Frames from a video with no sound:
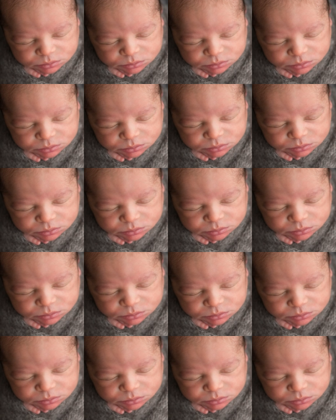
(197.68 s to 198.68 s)

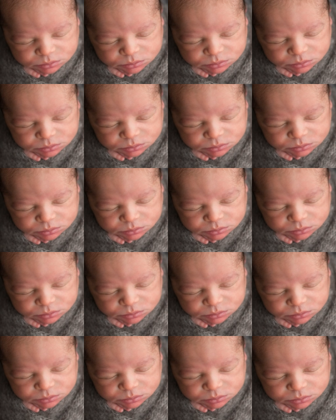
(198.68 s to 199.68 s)

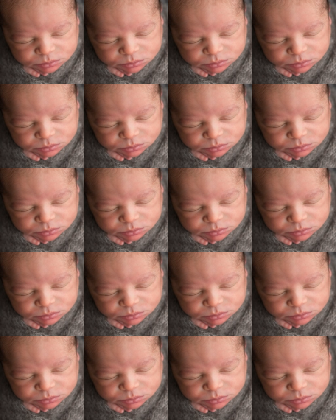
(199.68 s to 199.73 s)
(silence)